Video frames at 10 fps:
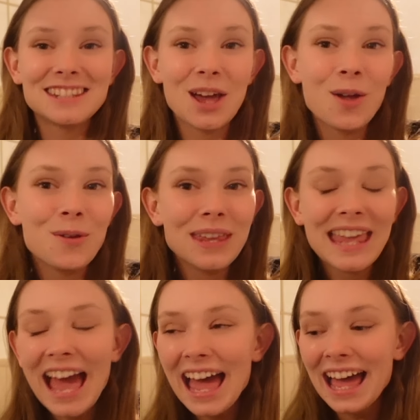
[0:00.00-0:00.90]
So
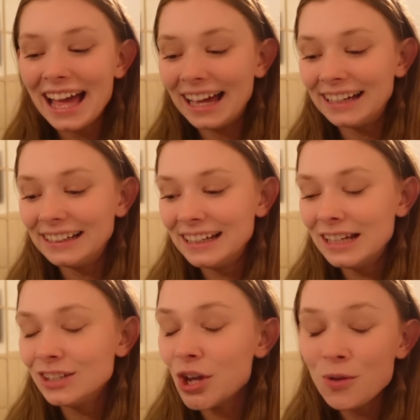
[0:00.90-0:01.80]
yeah,
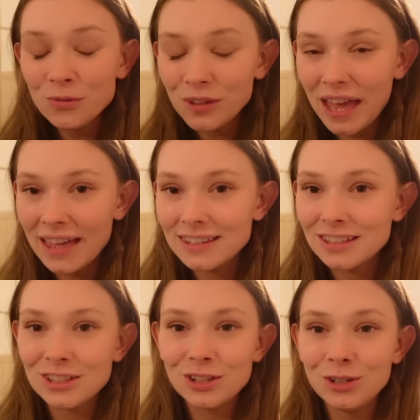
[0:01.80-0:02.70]
don't forget
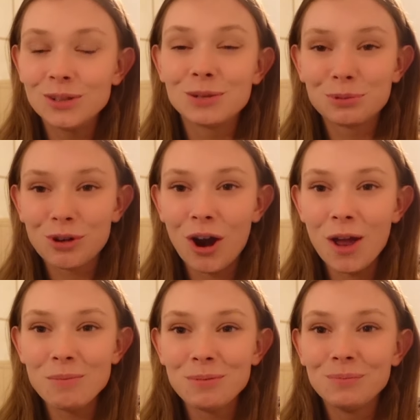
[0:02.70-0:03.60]
to subscribe.